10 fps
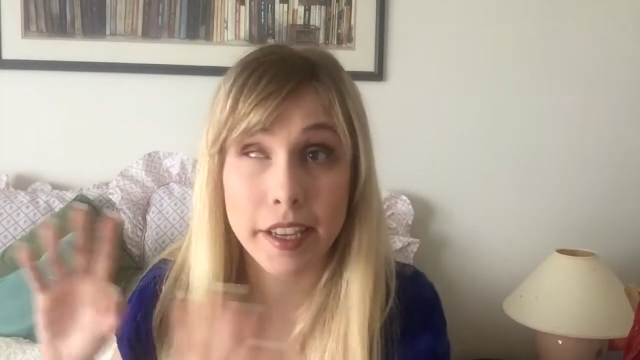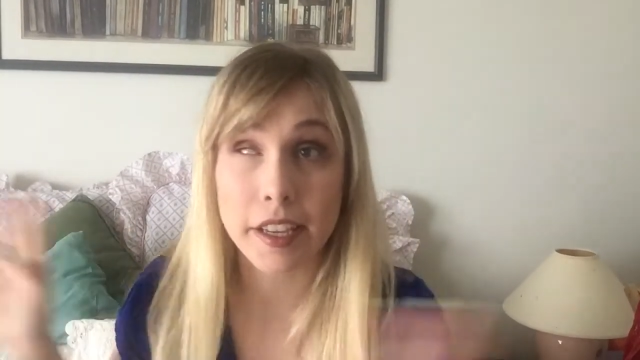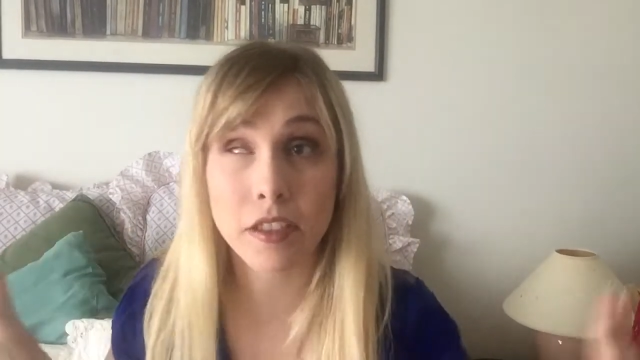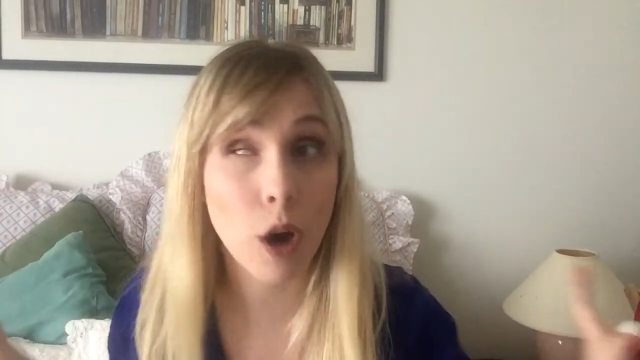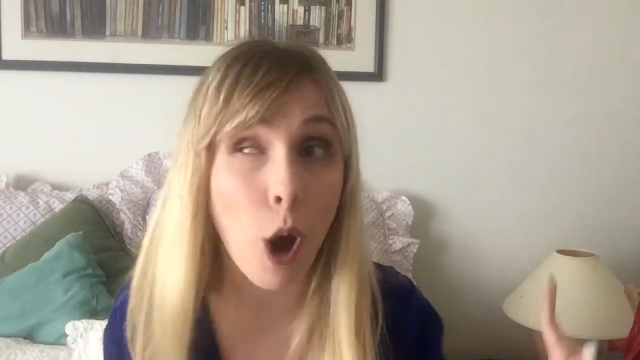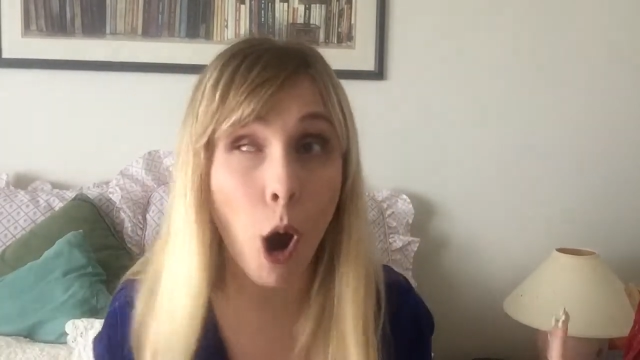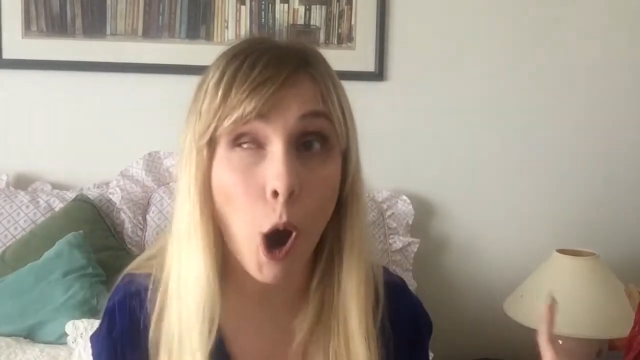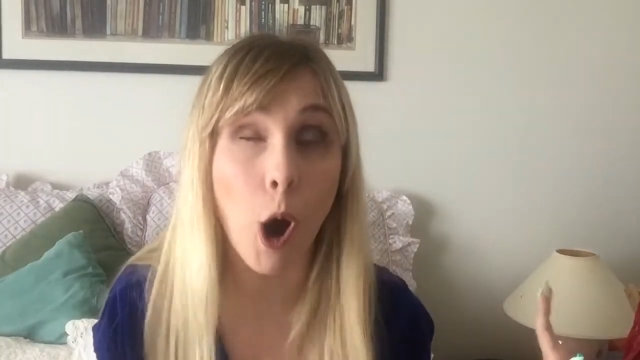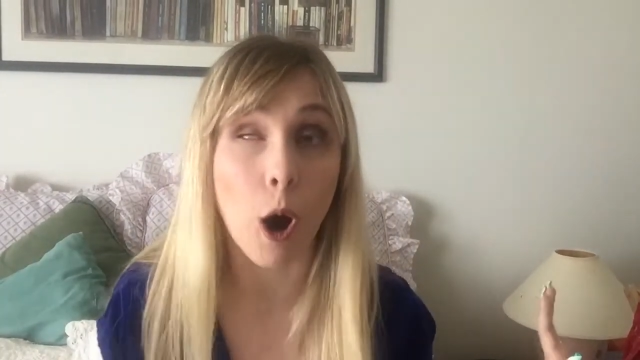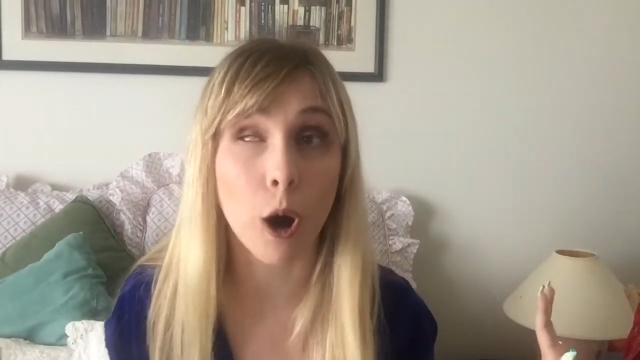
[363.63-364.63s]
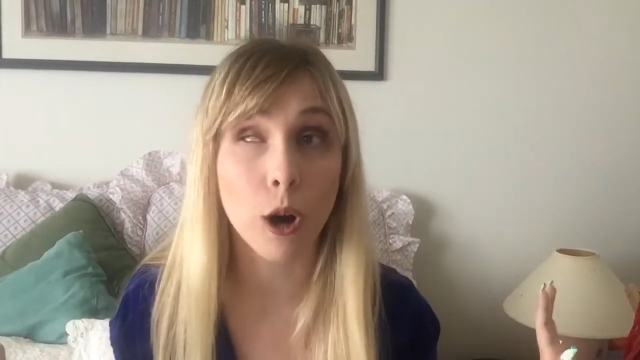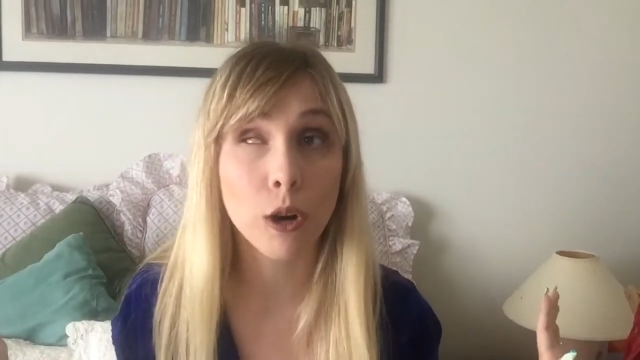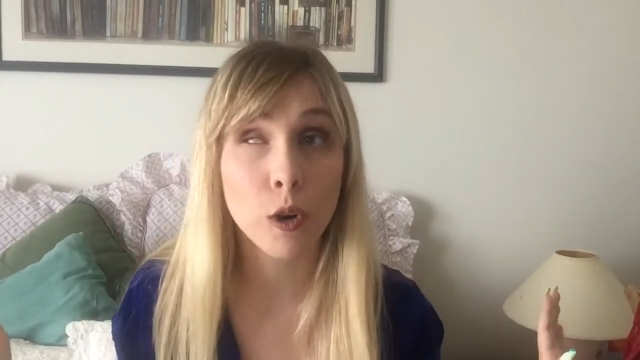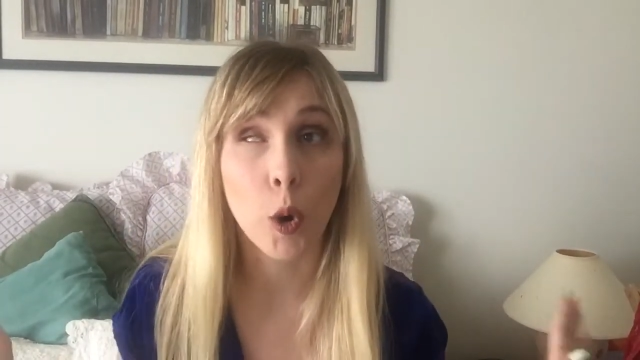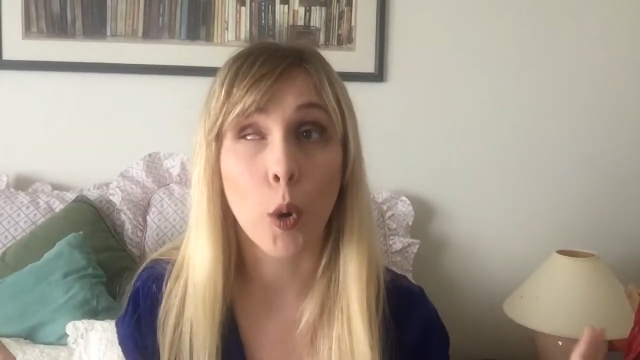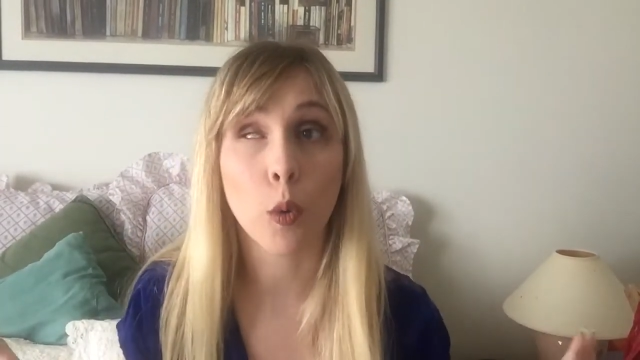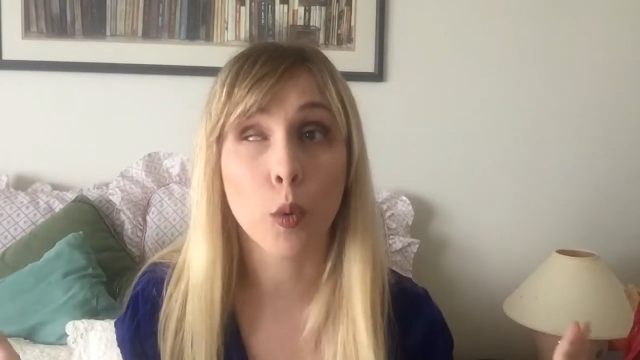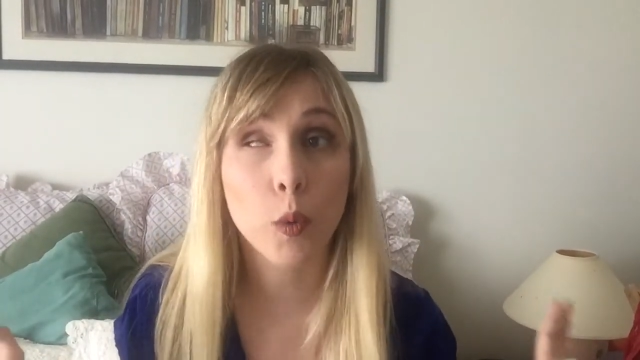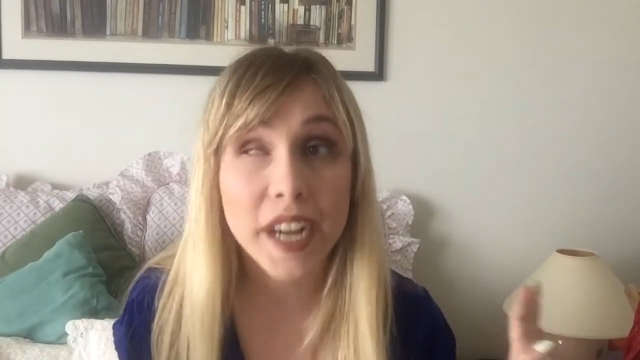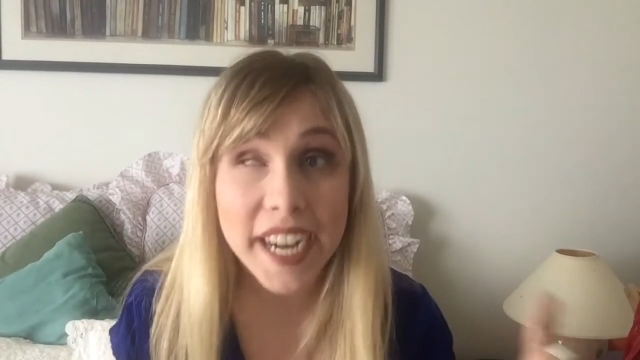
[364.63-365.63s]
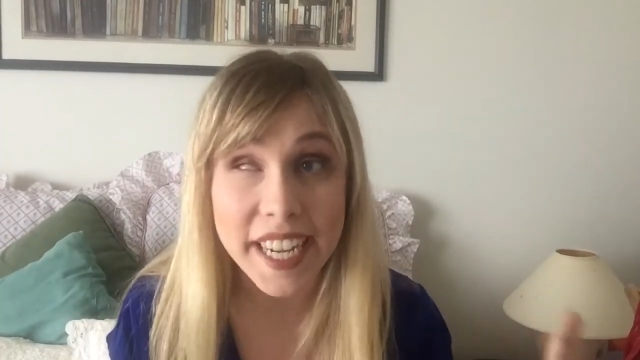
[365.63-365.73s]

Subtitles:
in the hall read